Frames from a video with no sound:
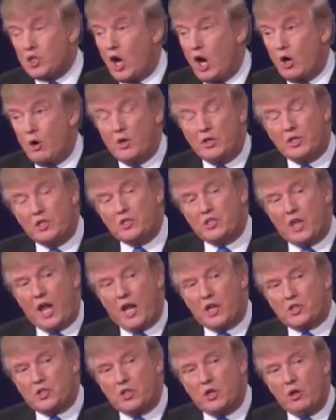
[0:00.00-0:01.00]
are a
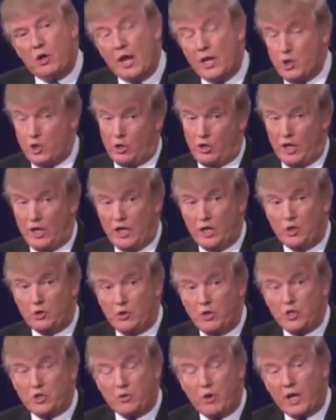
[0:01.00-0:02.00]
disaster, and you're going to
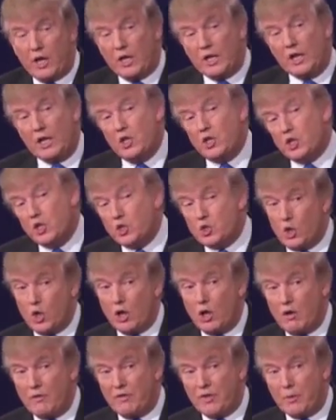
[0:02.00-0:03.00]
increase regulations
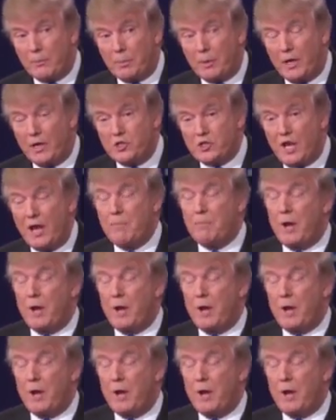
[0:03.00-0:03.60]
all over the place. And